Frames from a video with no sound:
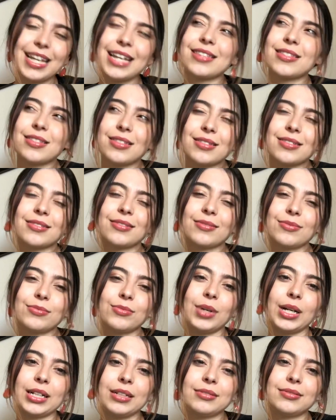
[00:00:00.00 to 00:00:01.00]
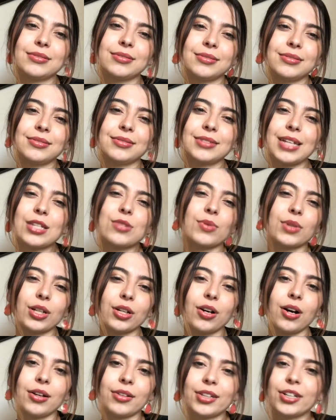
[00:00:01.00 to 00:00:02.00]
That's what
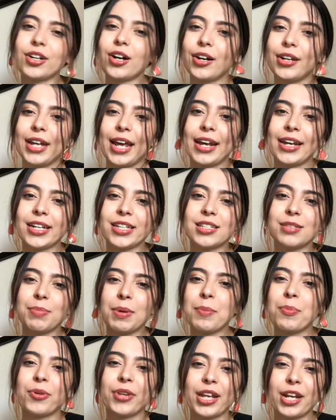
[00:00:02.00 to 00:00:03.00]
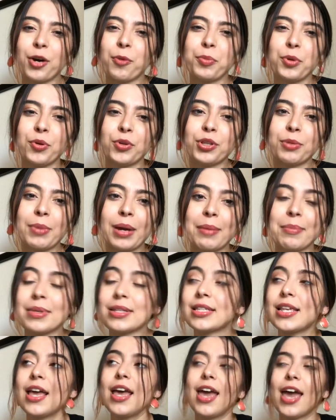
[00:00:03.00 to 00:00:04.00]
they're called. They're called nannies, people that help you with your
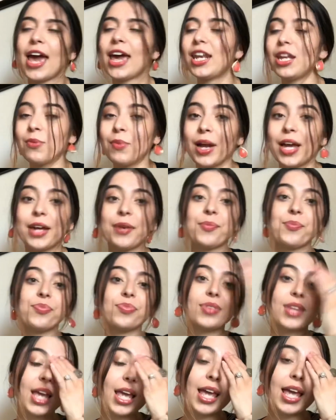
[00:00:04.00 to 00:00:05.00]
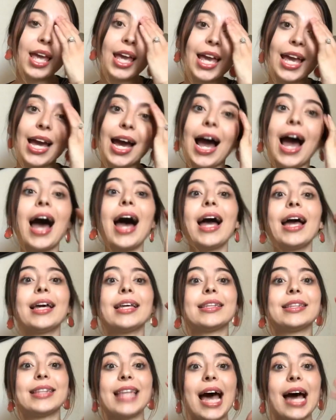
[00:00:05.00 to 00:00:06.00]
babies. Anyway,
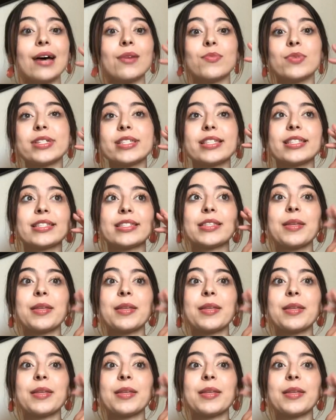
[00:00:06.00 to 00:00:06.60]
that was